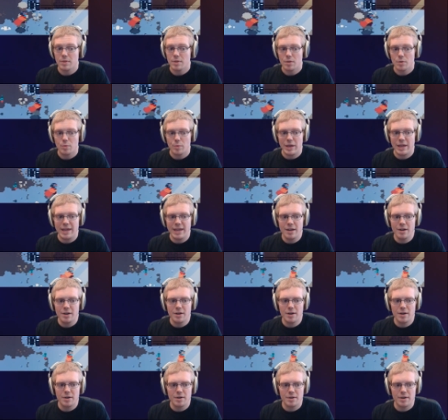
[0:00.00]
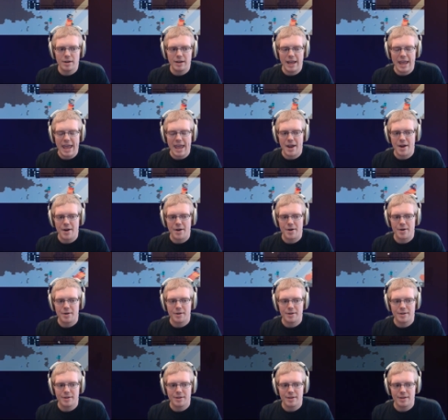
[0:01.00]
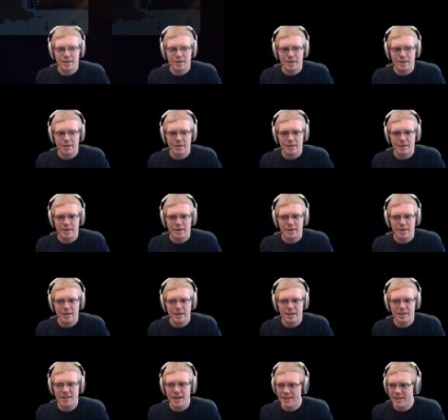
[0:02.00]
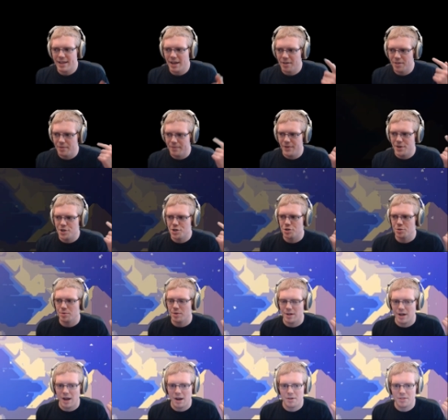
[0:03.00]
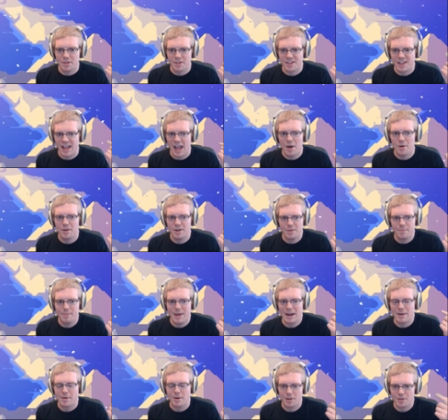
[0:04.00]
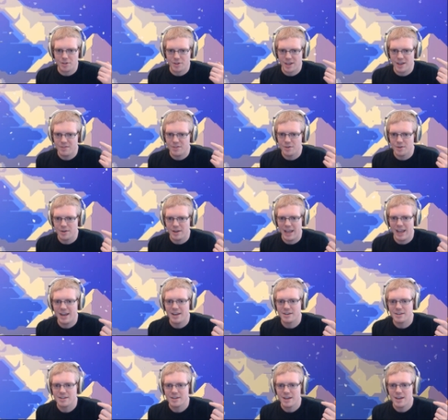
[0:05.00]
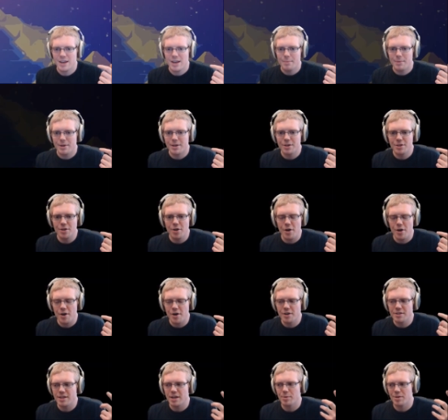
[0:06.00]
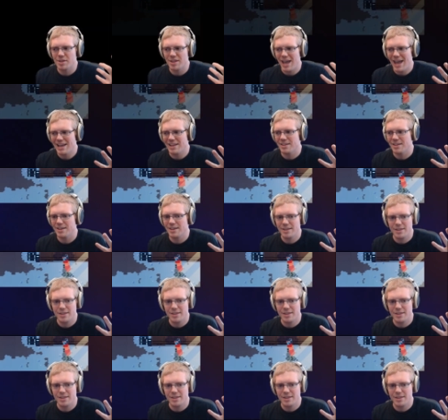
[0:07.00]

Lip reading: We hear air. It's nice how the sound in the background also gives you a hint. Because you heard there was an exit.